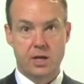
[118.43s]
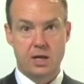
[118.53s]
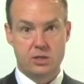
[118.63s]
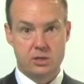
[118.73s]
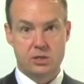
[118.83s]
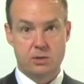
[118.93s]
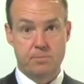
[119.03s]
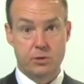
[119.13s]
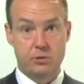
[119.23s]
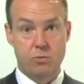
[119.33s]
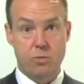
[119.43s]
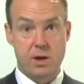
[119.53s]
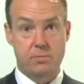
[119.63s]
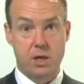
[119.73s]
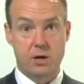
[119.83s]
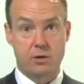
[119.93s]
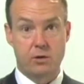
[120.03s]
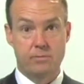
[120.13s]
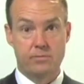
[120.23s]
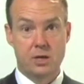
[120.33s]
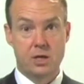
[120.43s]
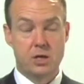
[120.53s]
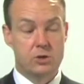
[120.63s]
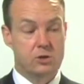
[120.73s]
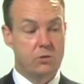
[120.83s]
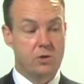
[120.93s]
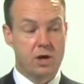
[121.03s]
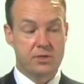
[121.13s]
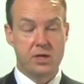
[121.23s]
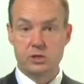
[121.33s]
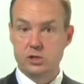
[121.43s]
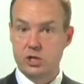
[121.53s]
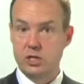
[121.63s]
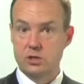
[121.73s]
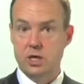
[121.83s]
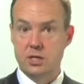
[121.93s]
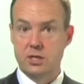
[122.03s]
And this has a built-in write blocker. So nothing has changed on